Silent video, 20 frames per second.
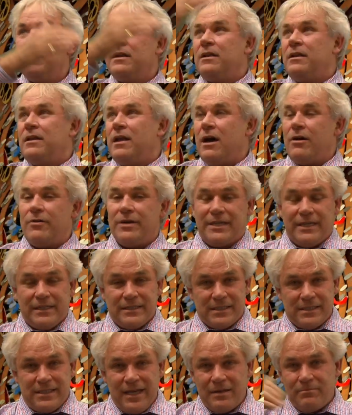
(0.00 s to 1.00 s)
now
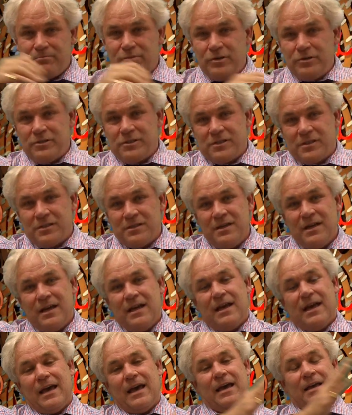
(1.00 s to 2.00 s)
against that person,
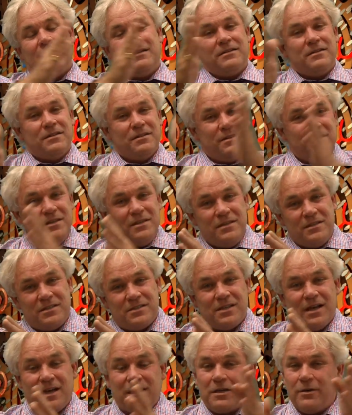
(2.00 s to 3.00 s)
and the
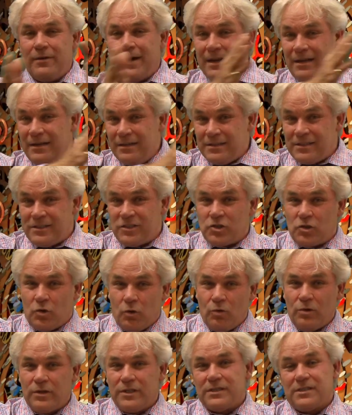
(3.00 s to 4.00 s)
psychoanalysts
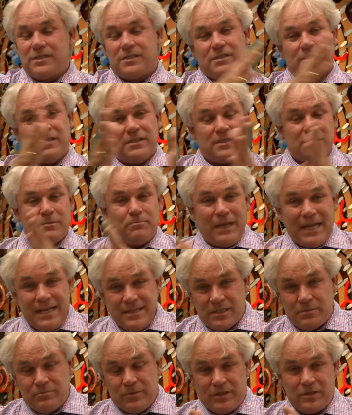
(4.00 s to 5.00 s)
call this
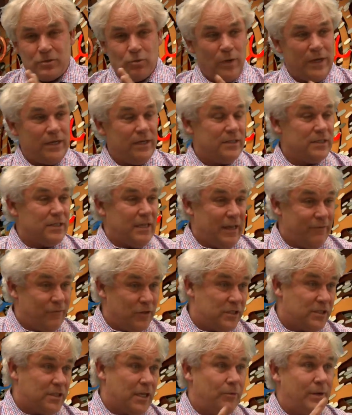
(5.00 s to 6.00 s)
displacement when it's, if
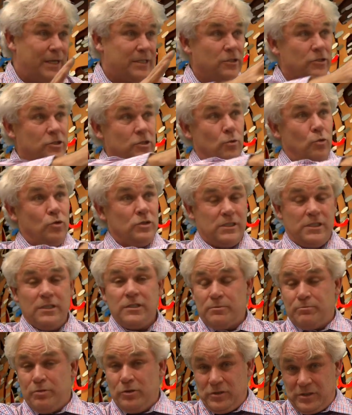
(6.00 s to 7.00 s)
it's directed towards this
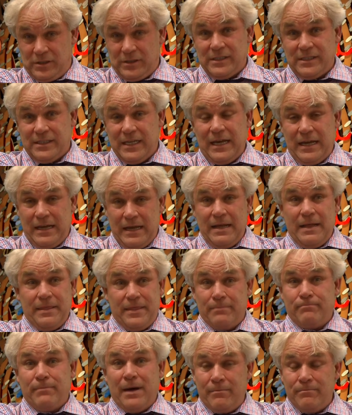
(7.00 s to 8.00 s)
person, say the
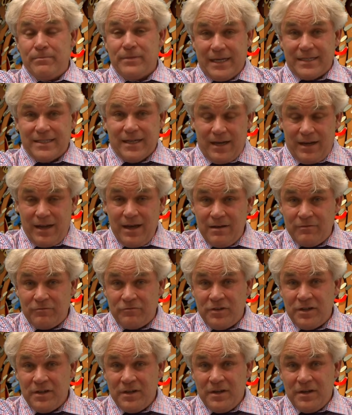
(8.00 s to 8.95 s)
mum that I love,